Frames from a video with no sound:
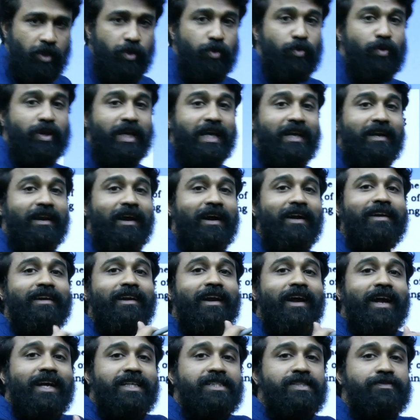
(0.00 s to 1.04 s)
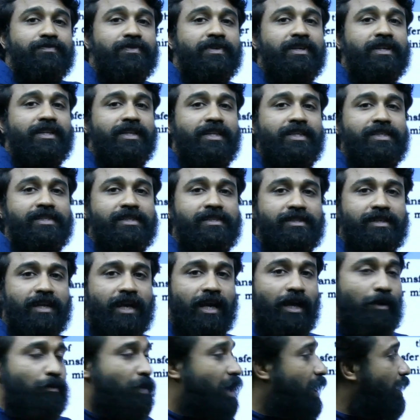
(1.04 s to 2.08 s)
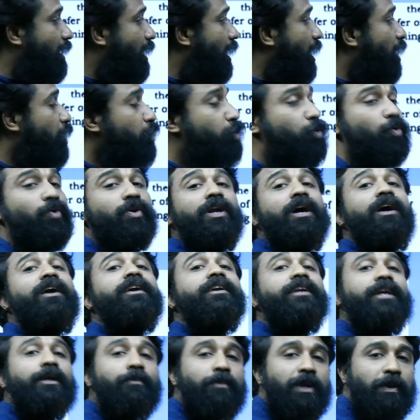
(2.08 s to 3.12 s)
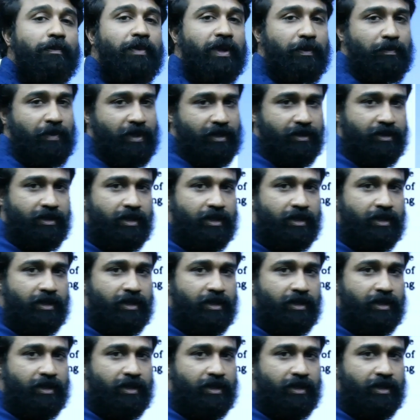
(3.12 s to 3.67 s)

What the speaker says: you cannot transfer this tribal land to non-tribal people.